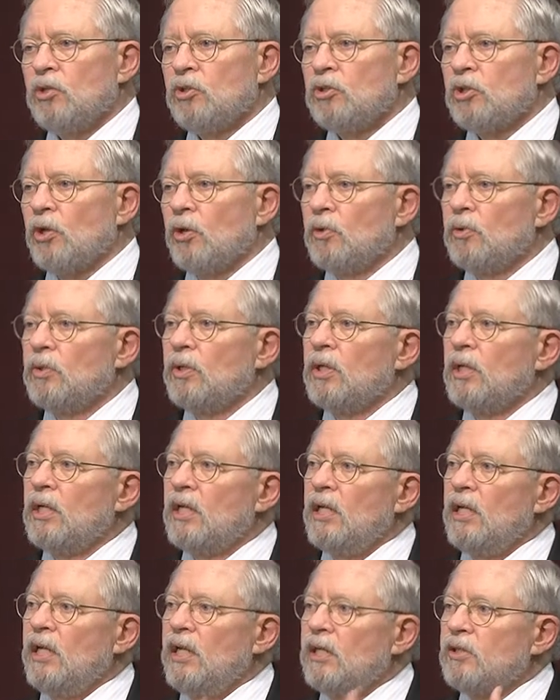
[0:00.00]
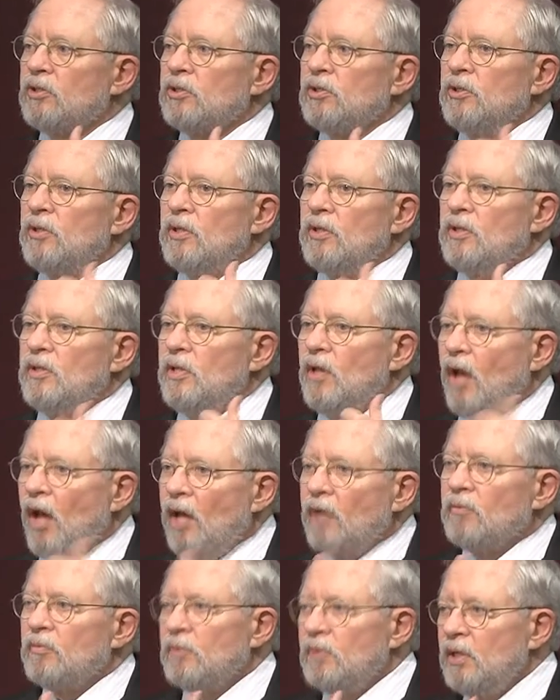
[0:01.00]
So it's
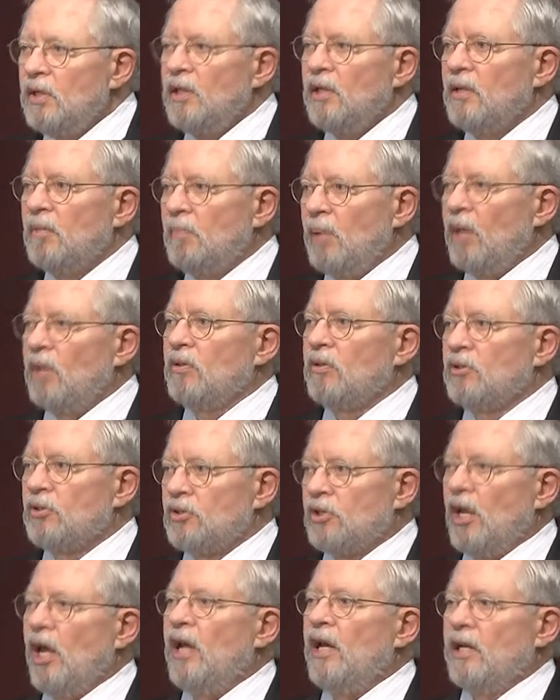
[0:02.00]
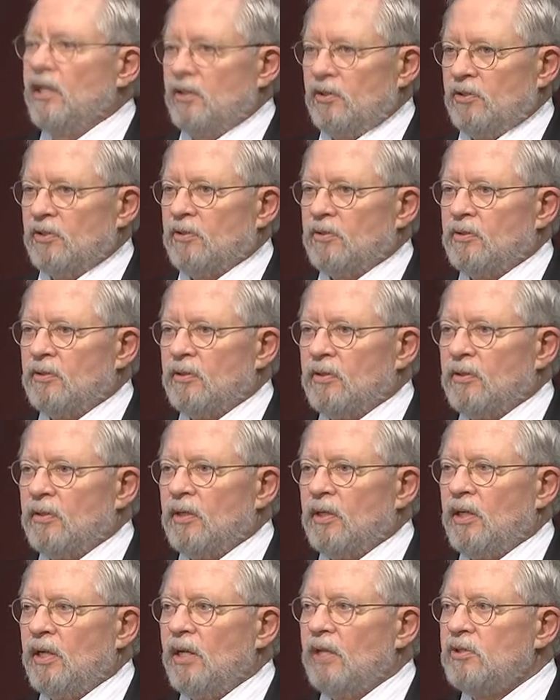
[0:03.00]
not really about the science.
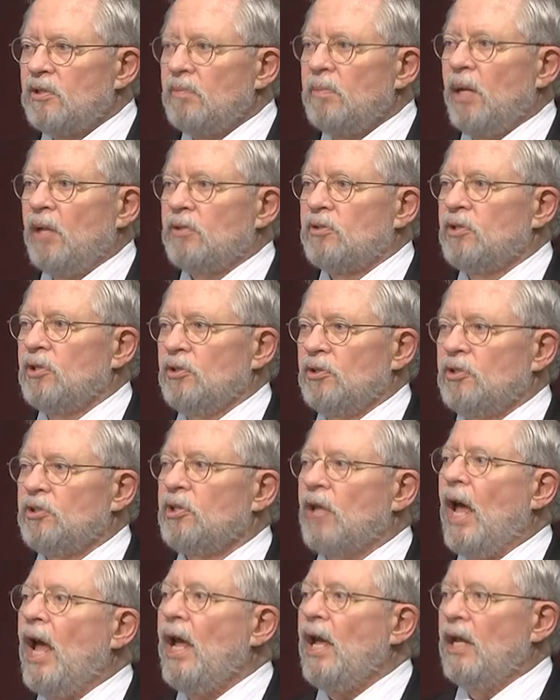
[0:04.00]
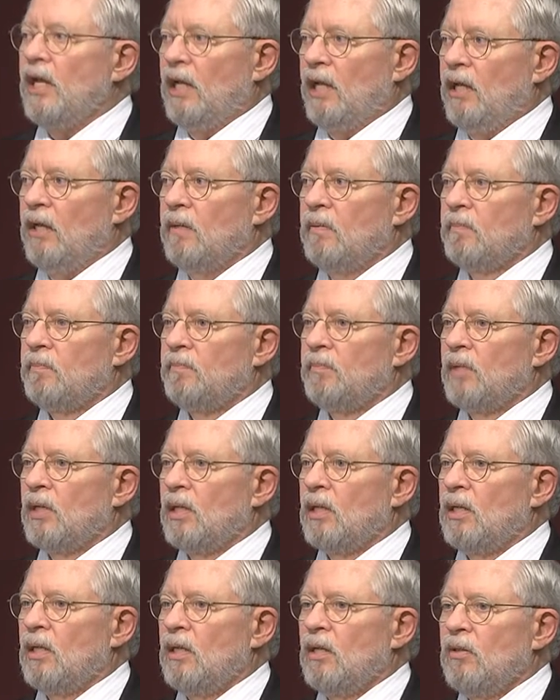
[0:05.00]
It's about society.
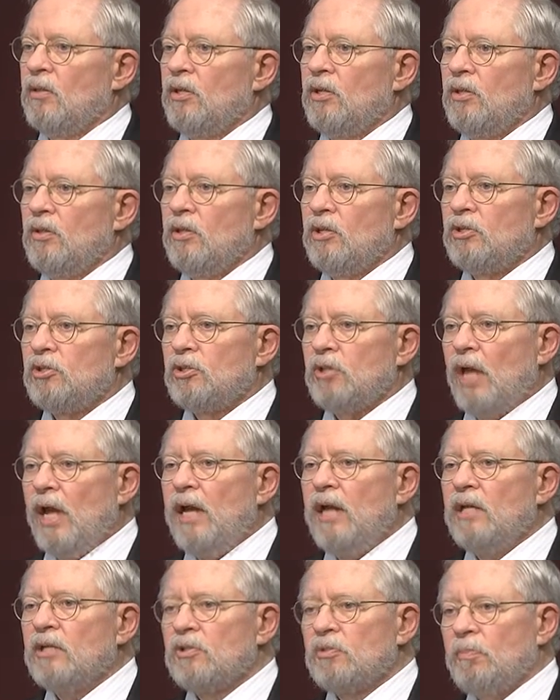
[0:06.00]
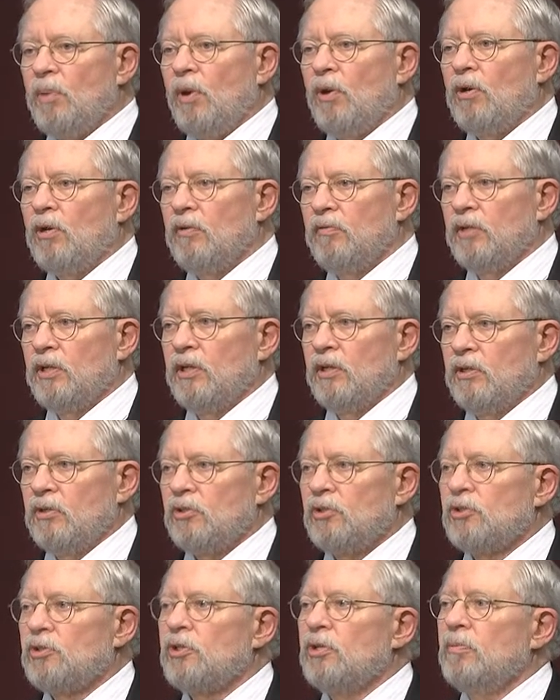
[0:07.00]
The science part of it
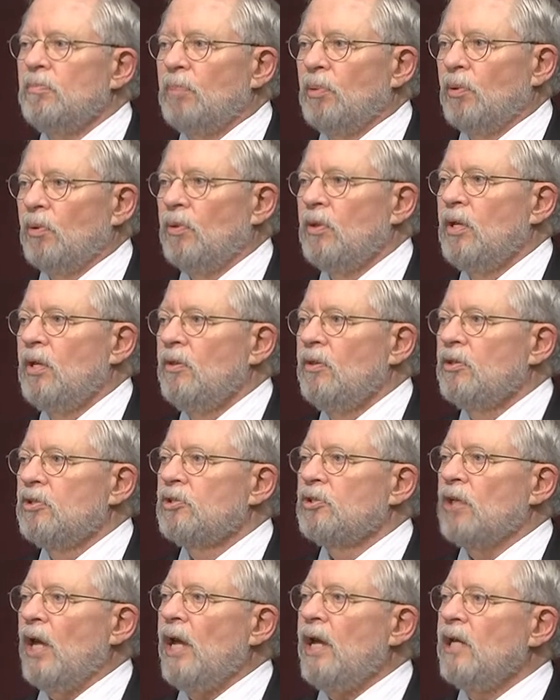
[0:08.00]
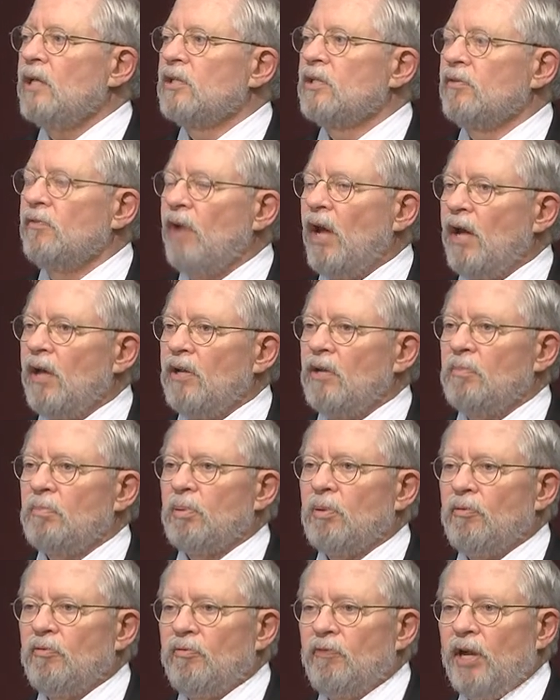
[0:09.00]
is simple. The science of how to
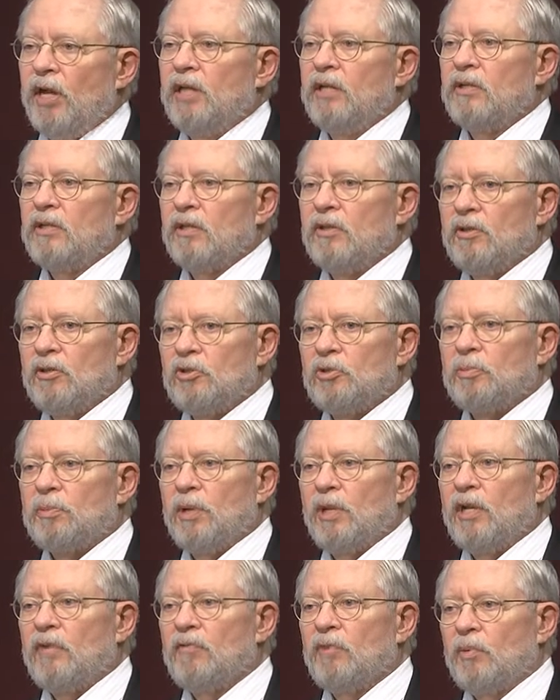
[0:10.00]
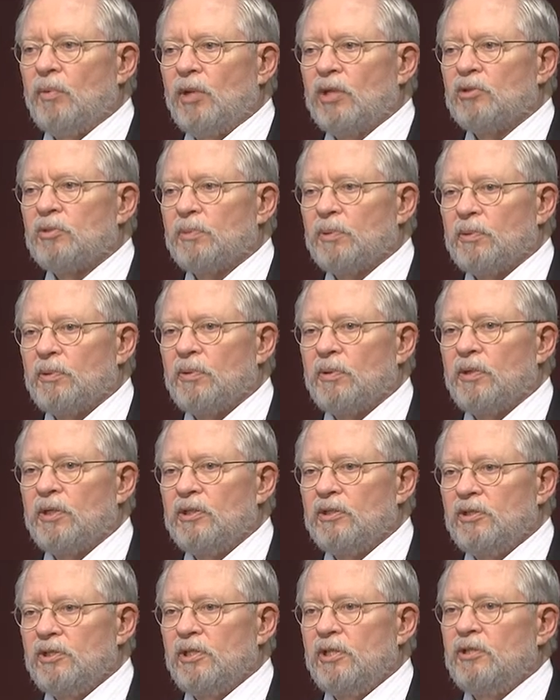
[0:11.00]
prevent the spread of a
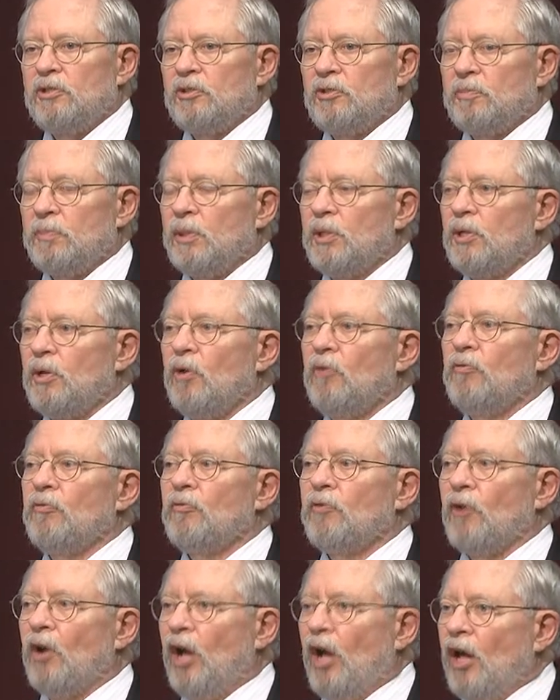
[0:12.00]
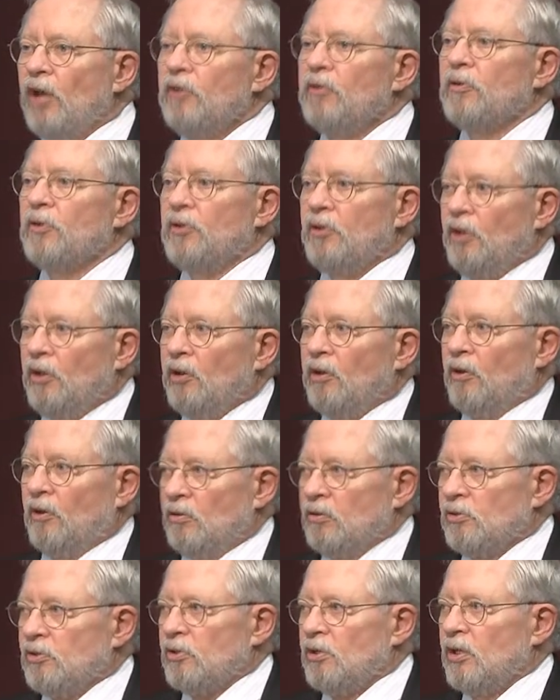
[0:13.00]
respiratory disease has been known for 100
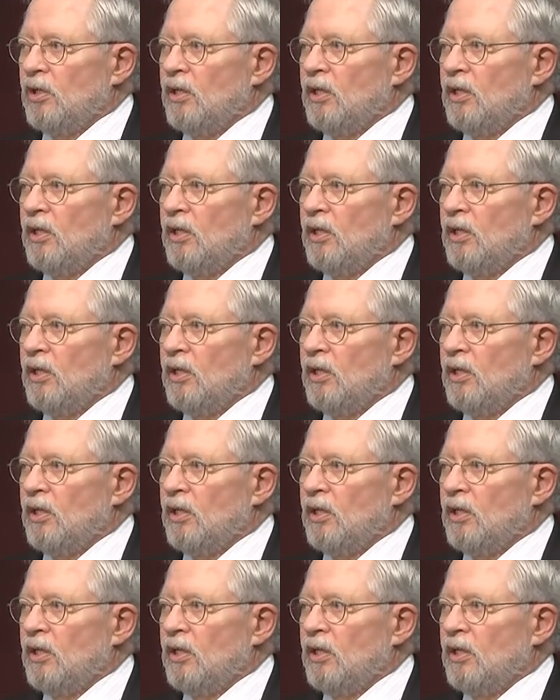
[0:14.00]
years.